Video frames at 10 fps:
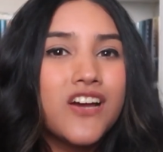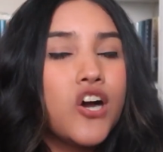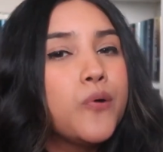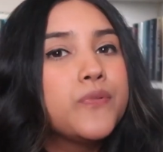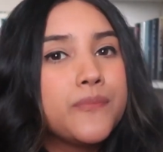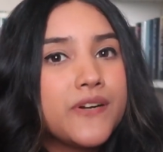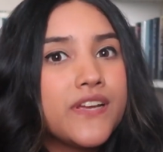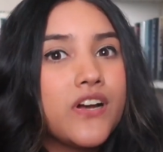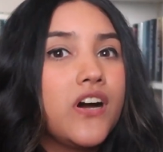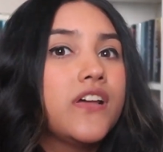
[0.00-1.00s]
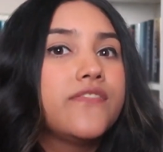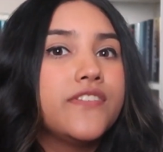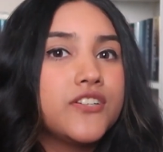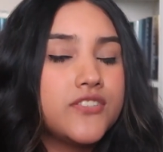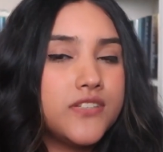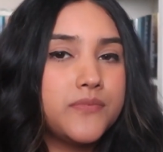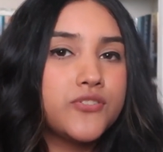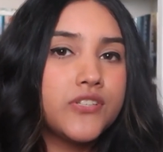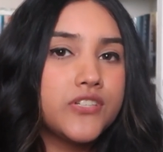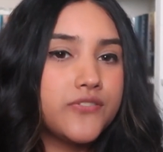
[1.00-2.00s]
Hope the Burning God finishes up the
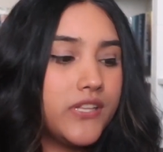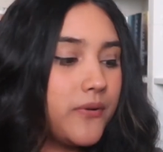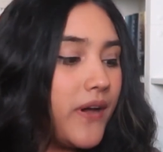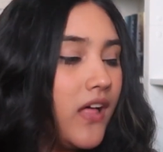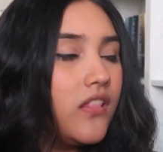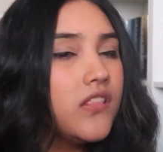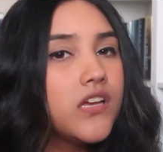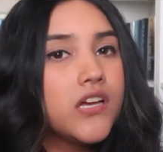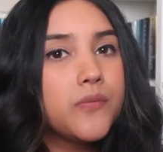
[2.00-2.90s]
trilogy really well.